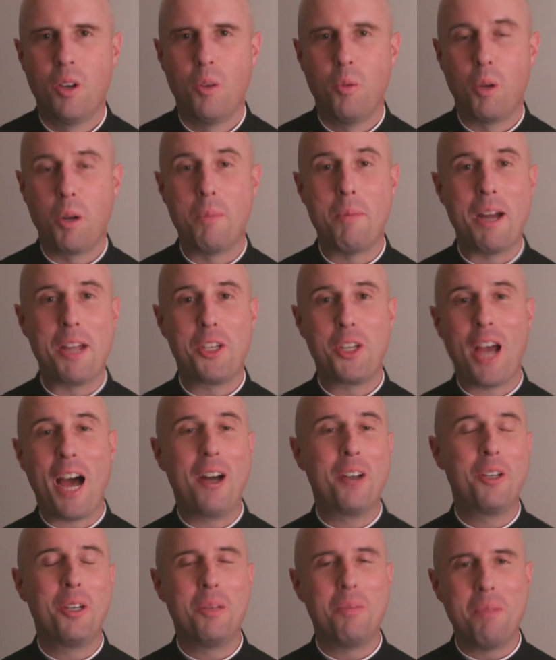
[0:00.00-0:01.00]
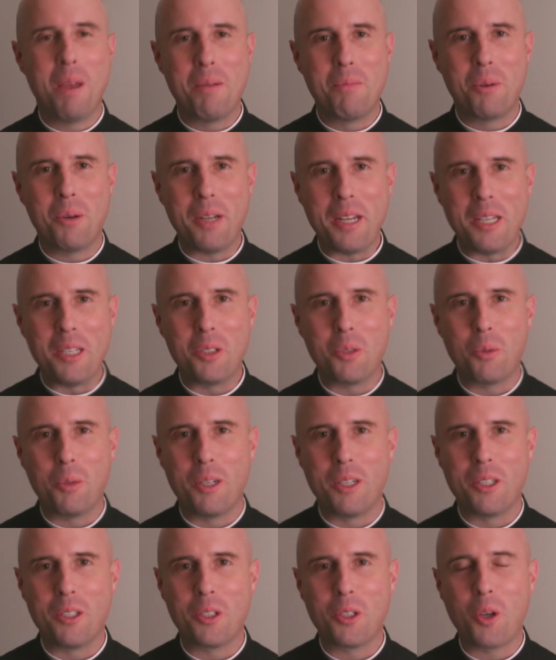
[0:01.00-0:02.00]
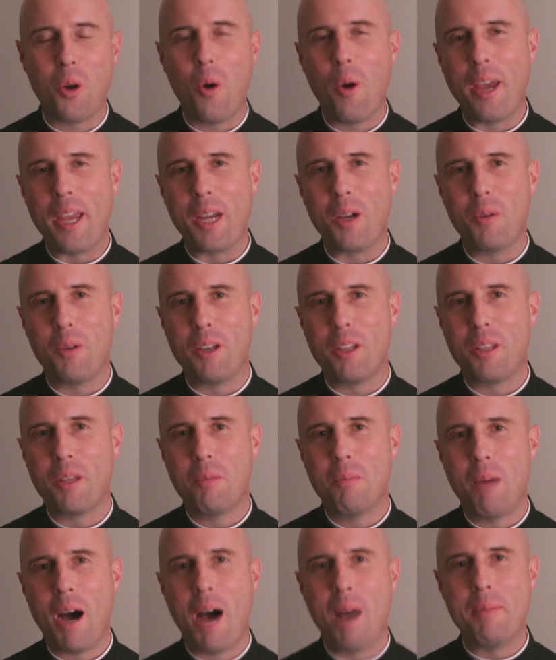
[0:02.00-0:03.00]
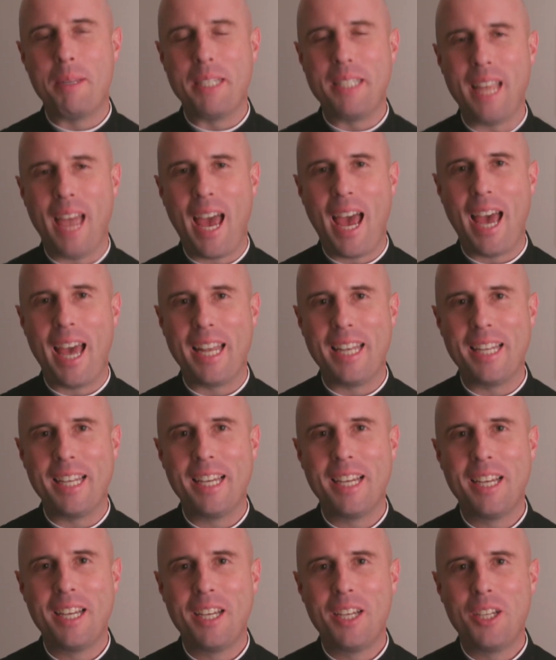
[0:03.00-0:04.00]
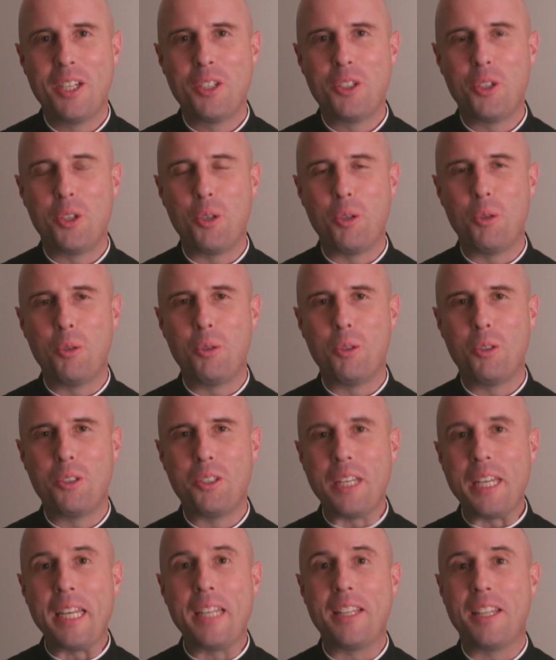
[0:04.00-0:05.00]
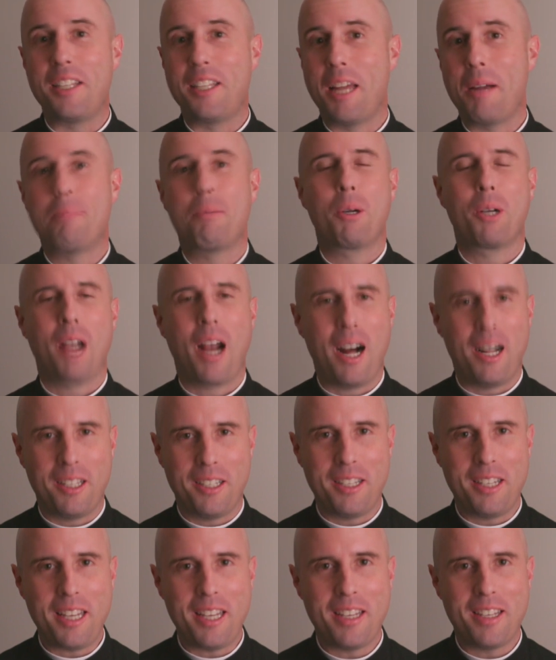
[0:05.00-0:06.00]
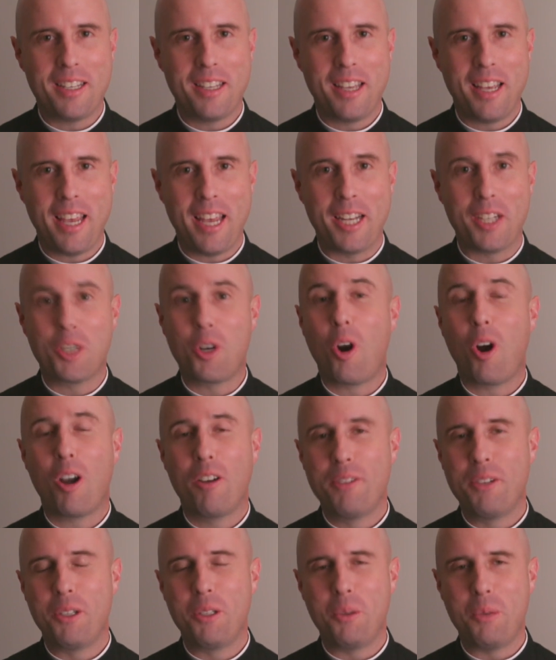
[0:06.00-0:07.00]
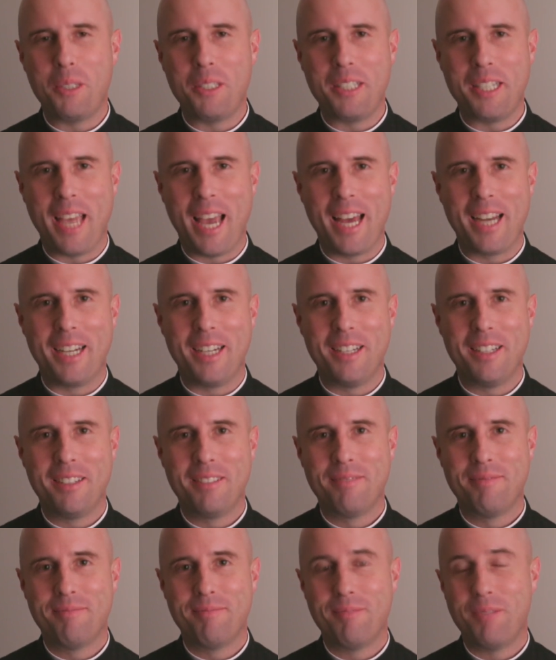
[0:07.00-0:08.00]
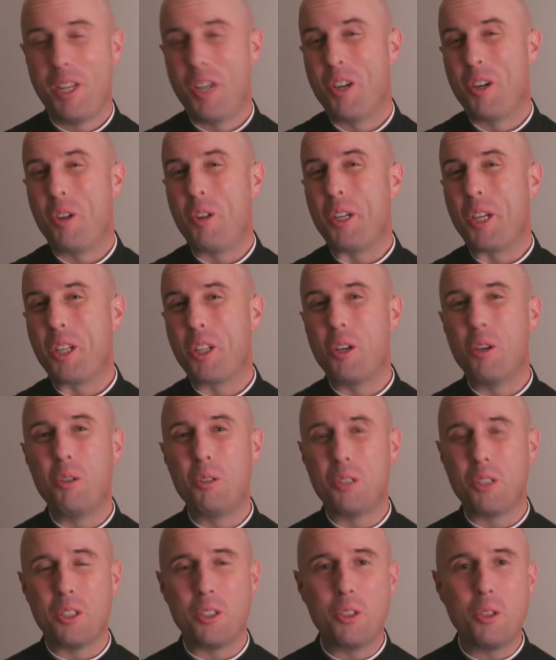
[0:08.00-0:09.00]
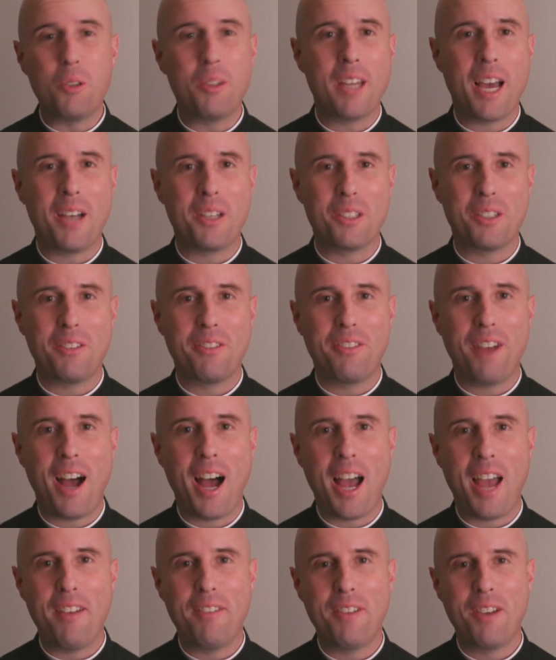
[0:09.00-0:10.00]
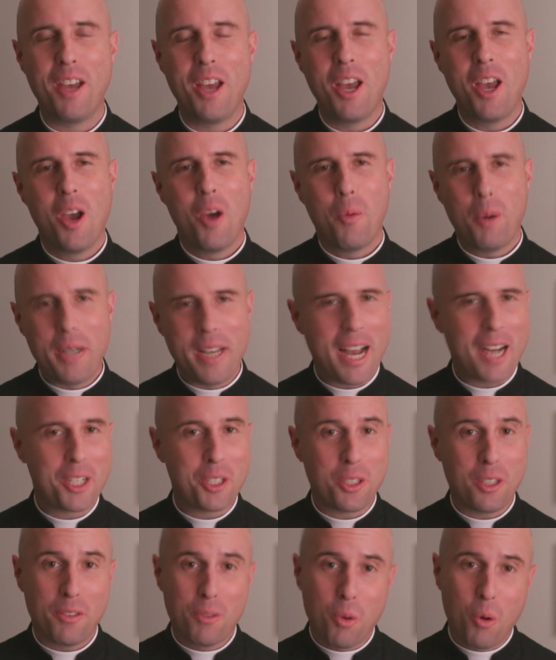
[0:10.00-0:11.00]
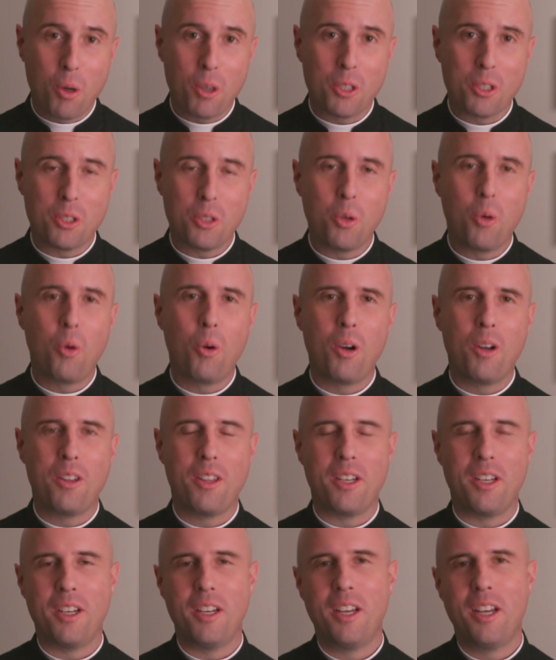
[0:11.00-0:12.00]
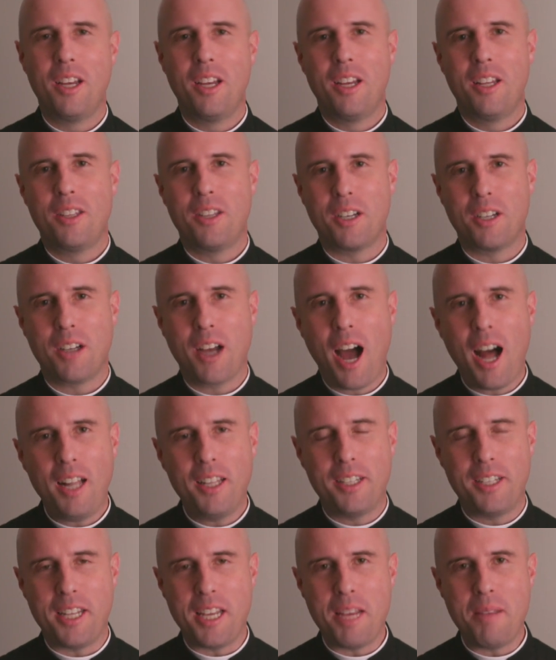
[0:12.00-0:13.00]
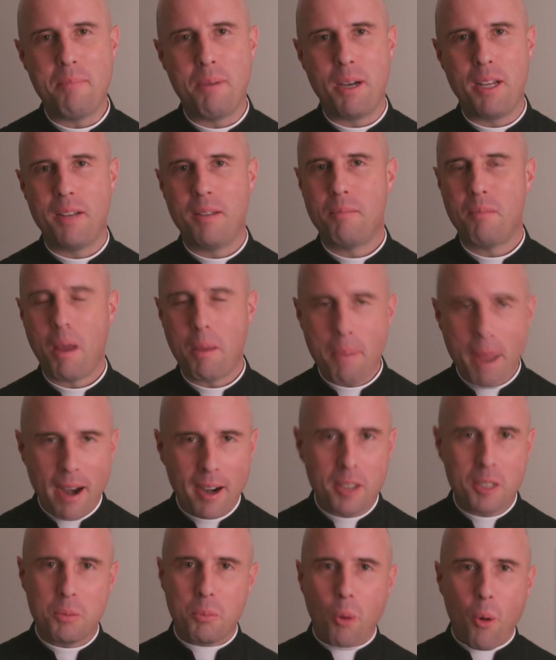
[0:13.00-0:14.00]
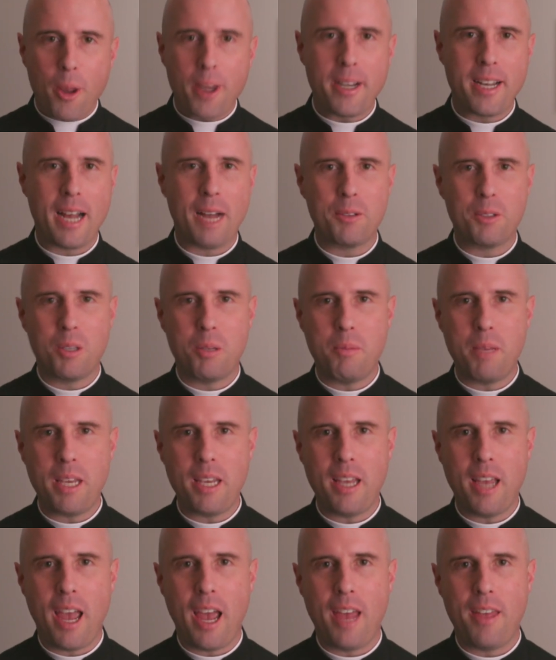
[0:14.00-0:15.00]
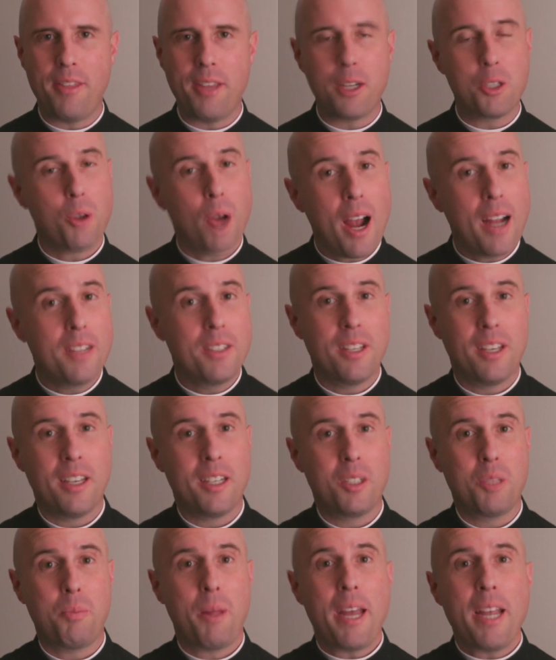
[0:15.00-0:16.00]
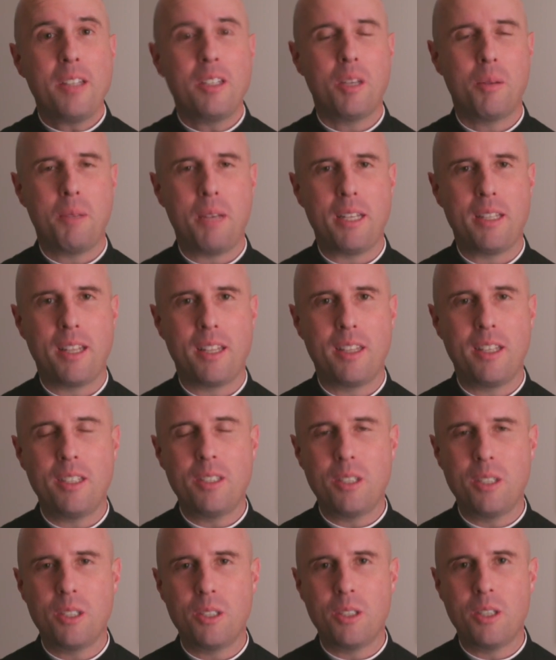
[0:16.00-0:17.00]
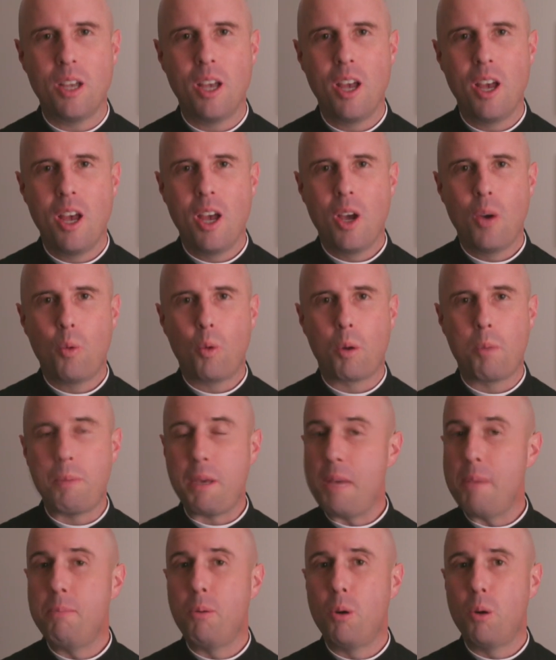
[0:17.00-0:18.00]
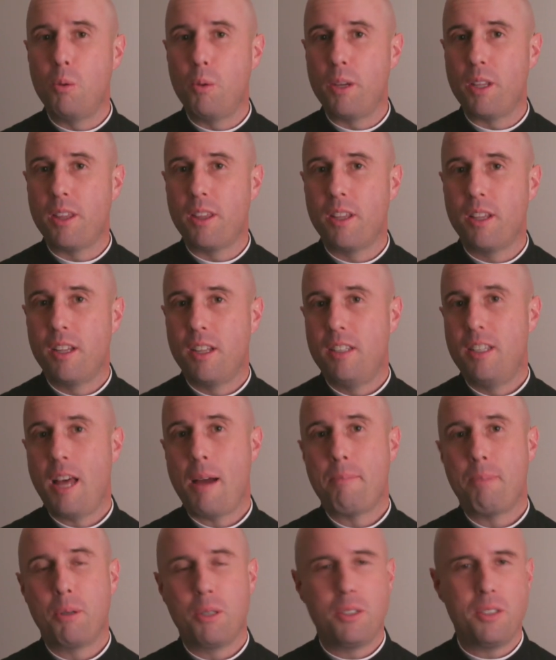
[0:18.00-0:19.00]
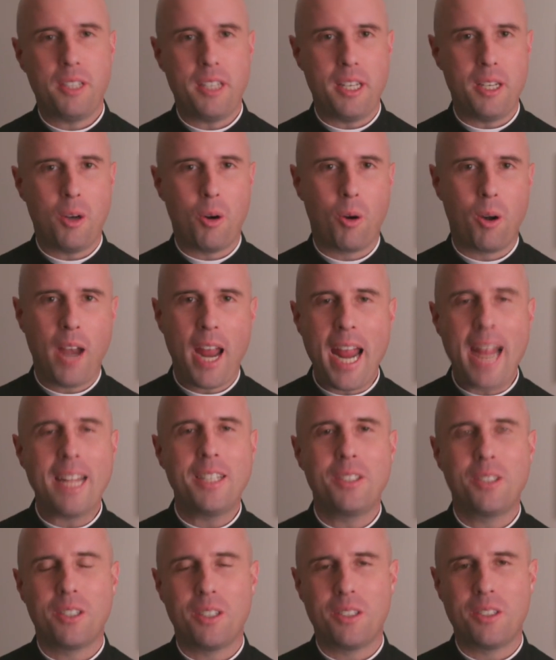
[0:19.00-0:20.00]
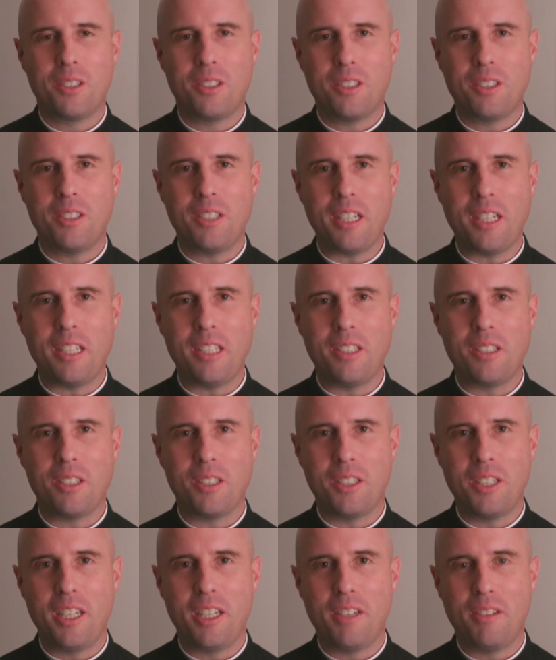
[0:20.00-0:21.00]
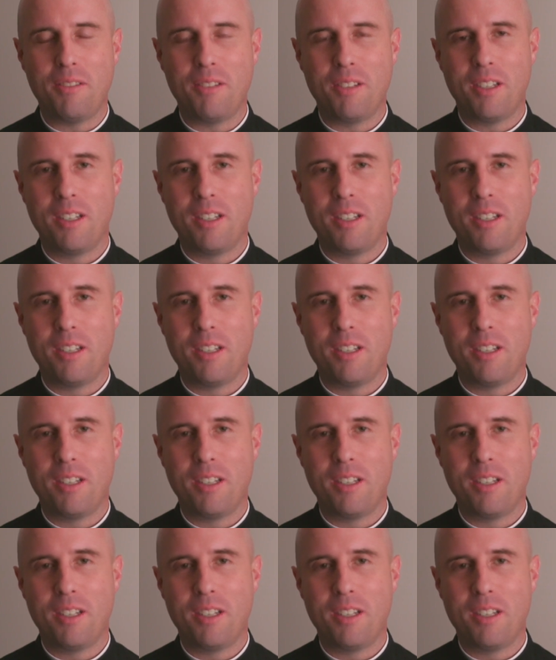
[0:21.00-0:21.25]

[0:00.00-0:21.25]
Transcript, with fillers: One of my childhood memories was going with mom and dad to see the leper colony in Carville, Louisiana. You know, it only closed in 2005. We didn't actually, of course, tour the colony, but my parents pointed out to me and they tried to explain to me that this is where people with leprosy or Hansen's disease lived.